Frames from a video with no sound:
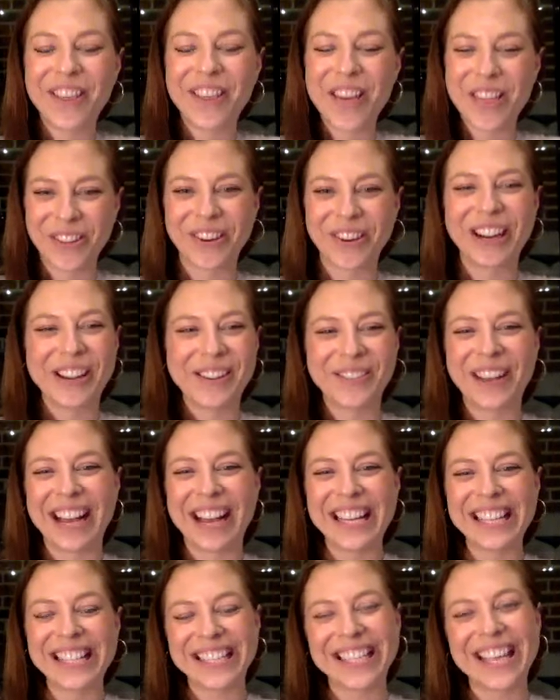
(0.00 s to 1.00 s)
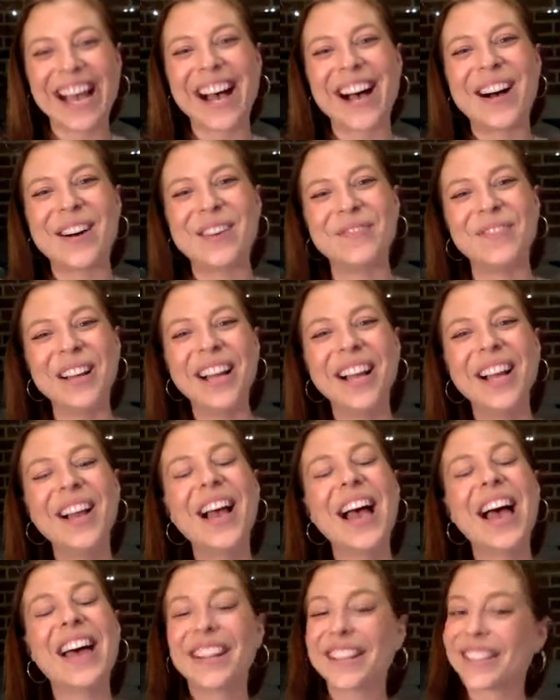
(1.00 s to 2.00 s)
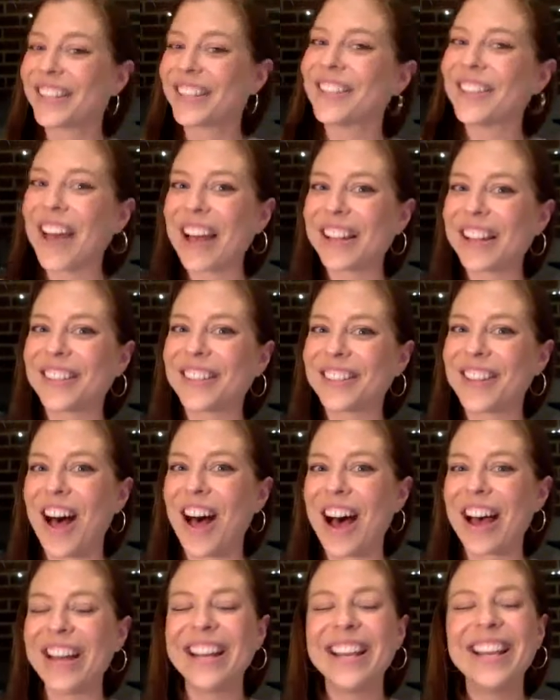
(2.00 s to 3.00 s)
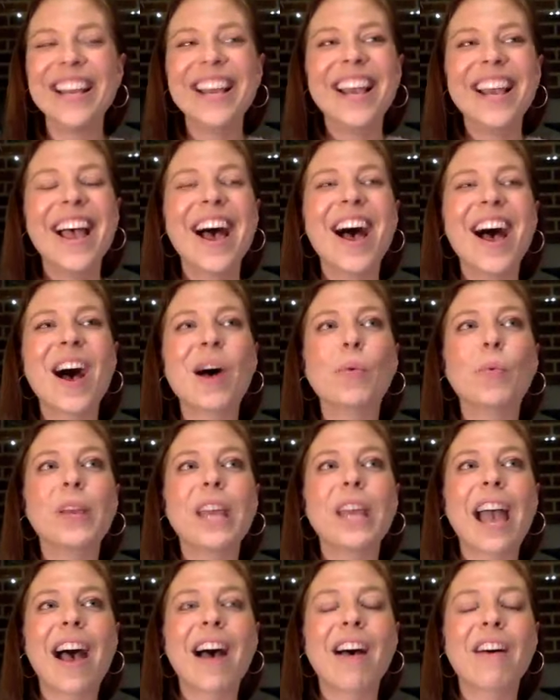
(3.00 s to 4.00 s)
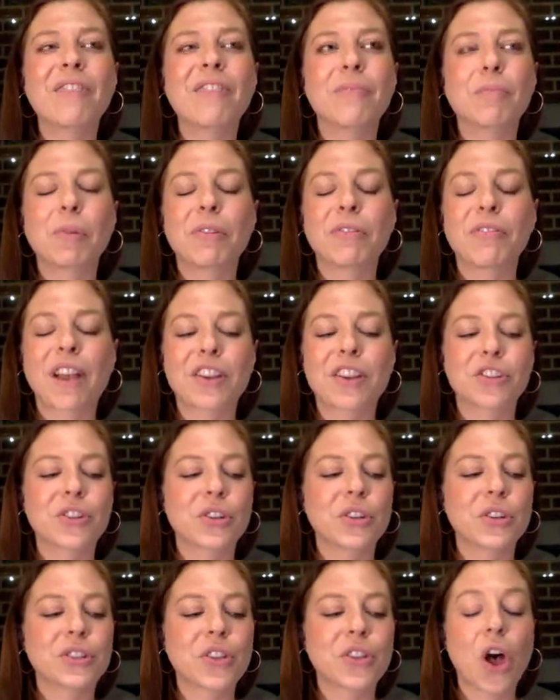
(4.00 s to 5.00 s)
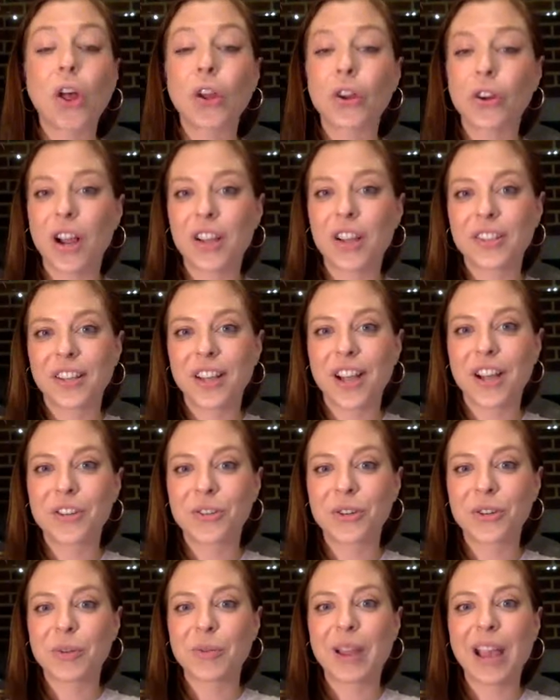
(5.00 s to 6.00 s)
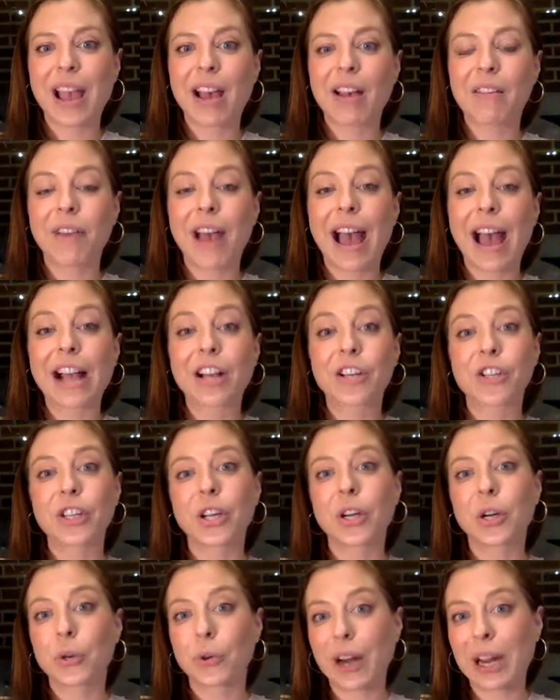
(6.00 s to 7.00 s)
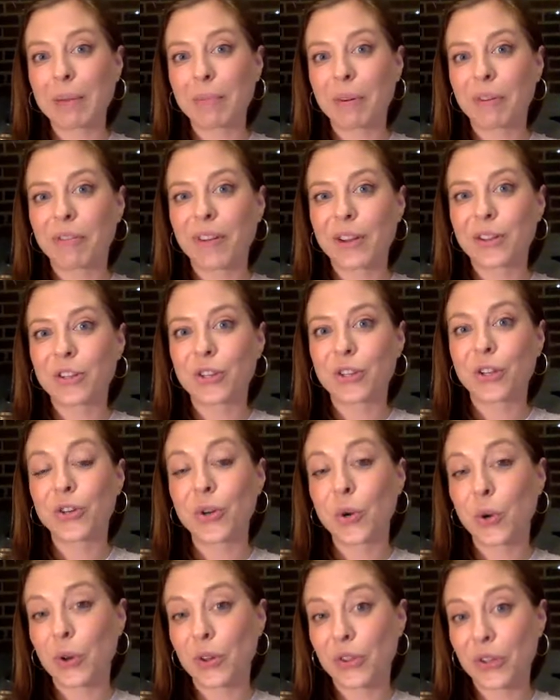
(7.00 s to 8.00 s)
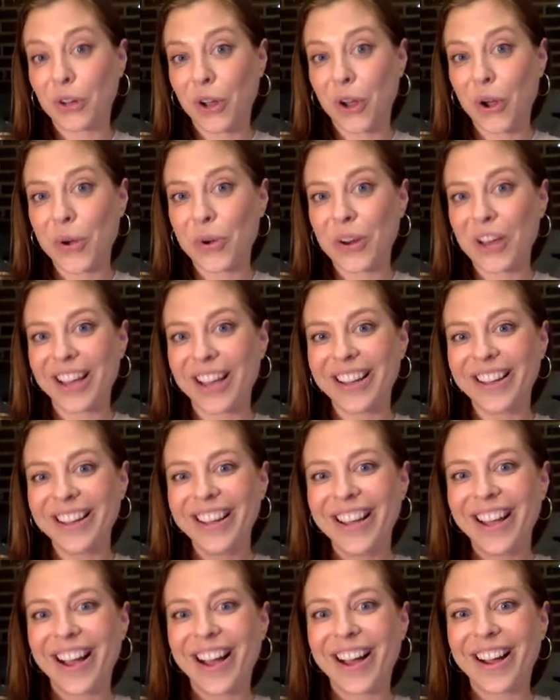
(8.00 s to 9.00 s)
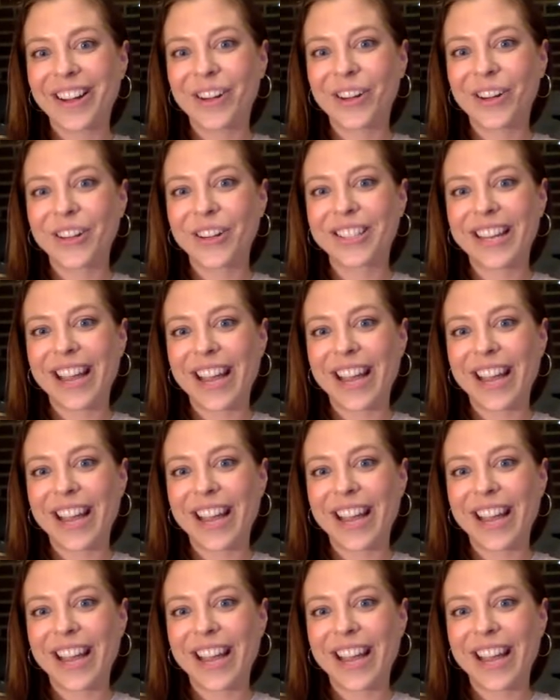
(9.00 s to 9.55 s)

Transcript: the three of us. Um, and it's a lot's a lot. Uh, we have professionals all across the country. We have actually a great professional in North Dakota, uh, Krista